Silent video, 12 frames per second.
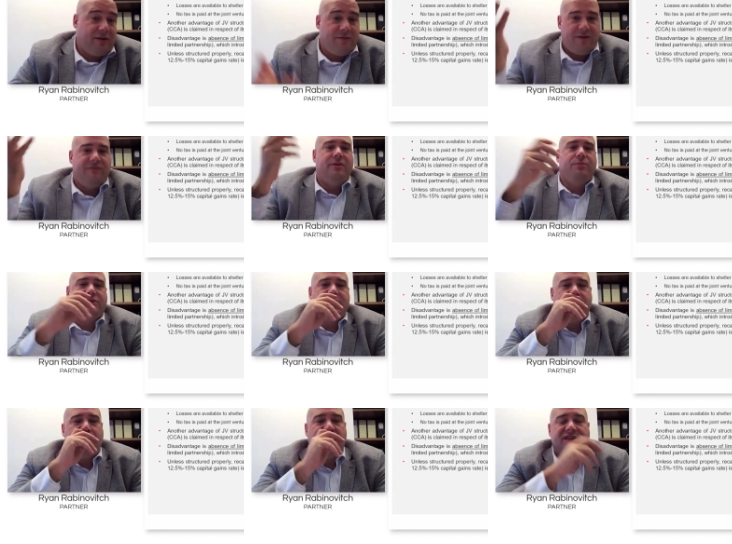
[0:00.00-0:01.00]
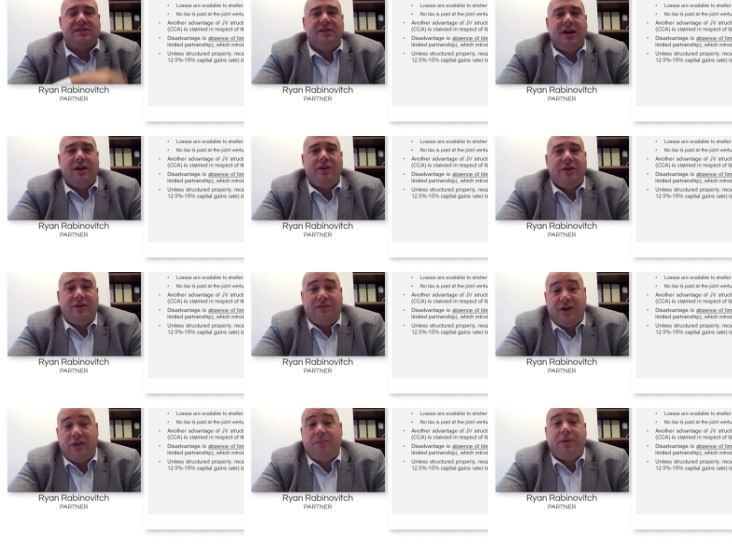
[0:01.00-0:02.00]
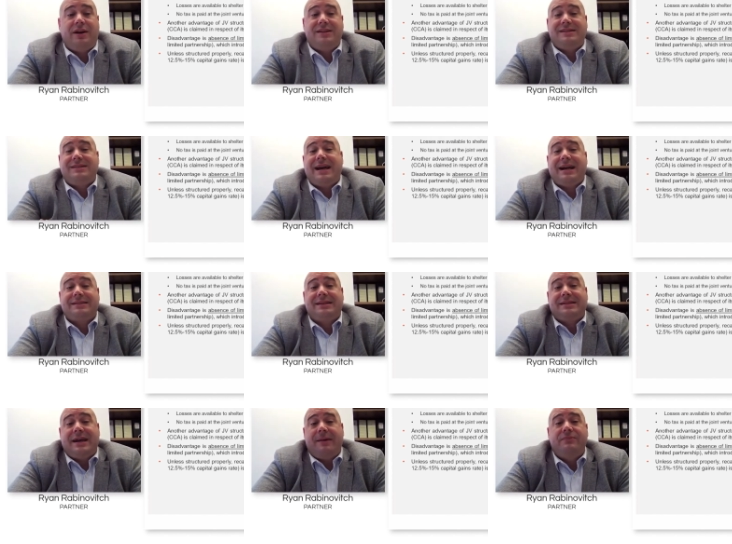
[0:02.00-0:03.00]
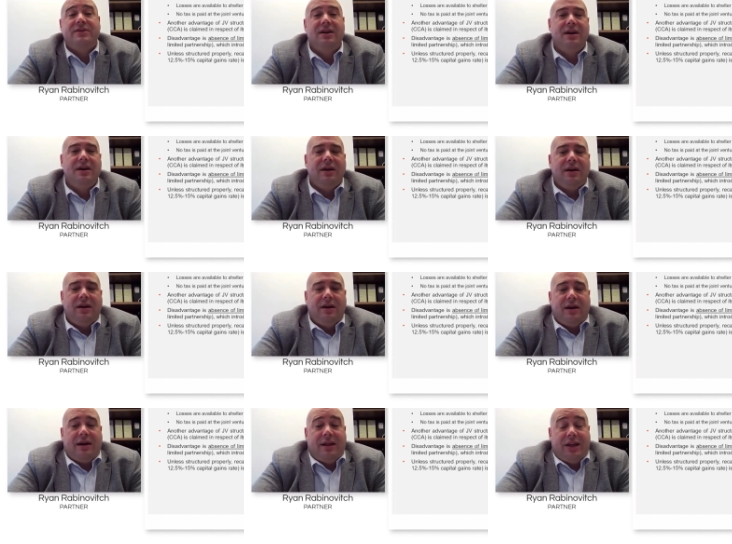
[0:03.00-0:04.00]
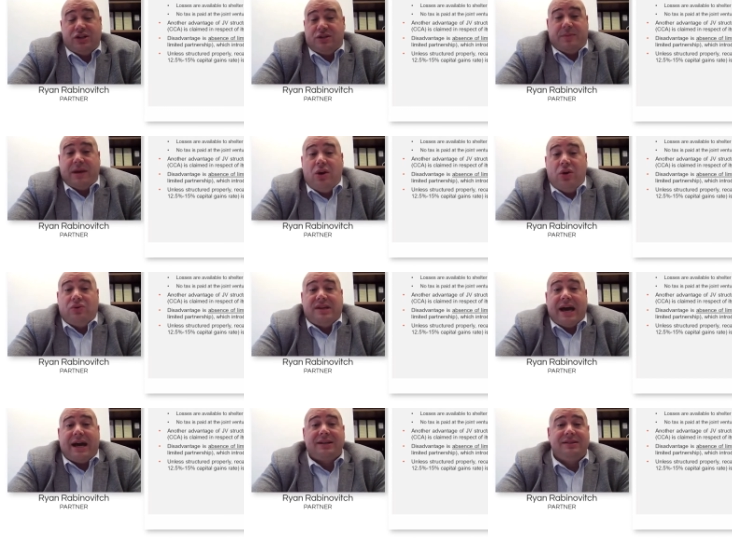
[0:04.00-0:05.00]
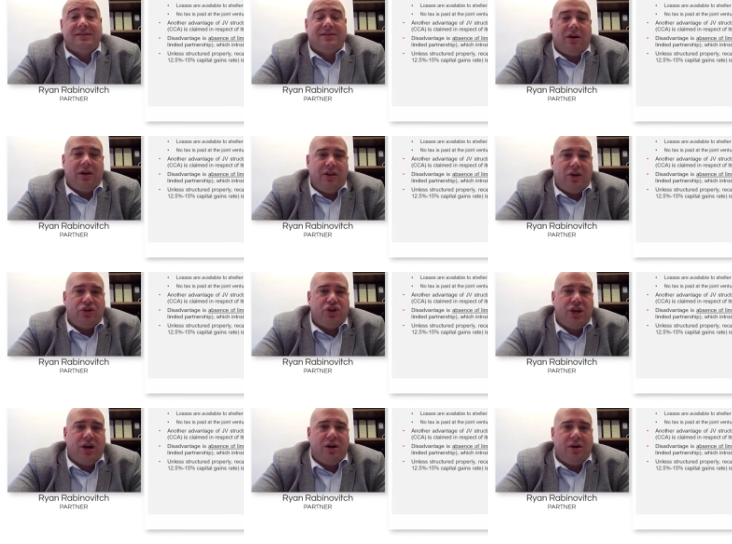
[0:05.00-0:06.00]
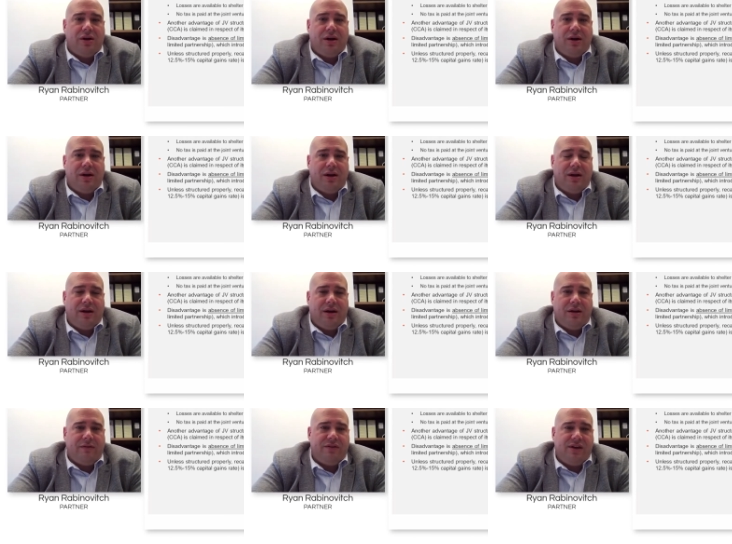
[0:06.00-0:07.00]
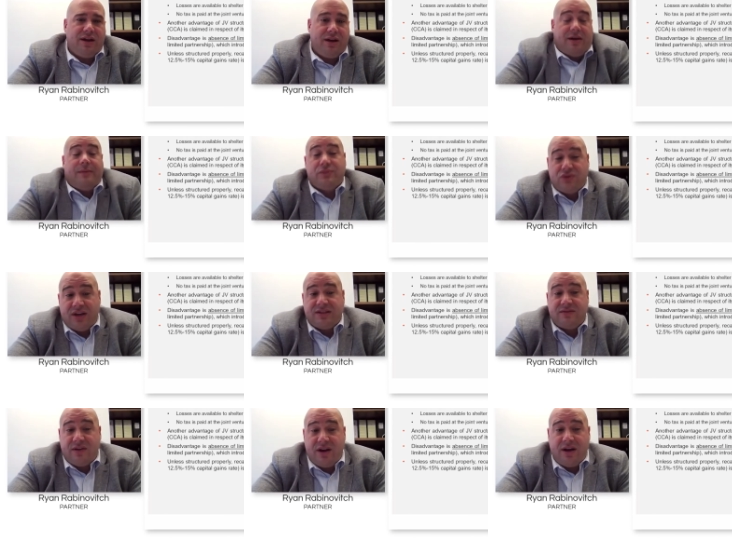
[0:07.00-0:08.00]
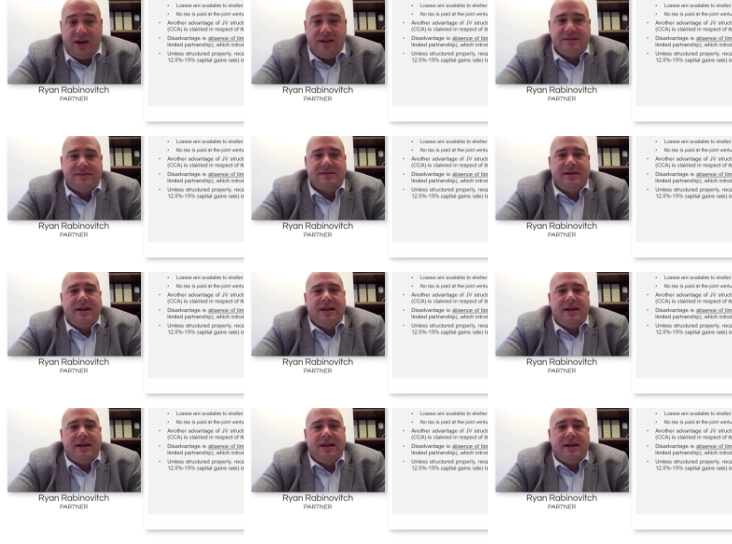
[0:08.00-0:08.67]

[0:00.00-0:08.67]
and 50% belongs to the other. And if the other party is tax exempt, they just pay no tax on their share of the income. So that's very nice.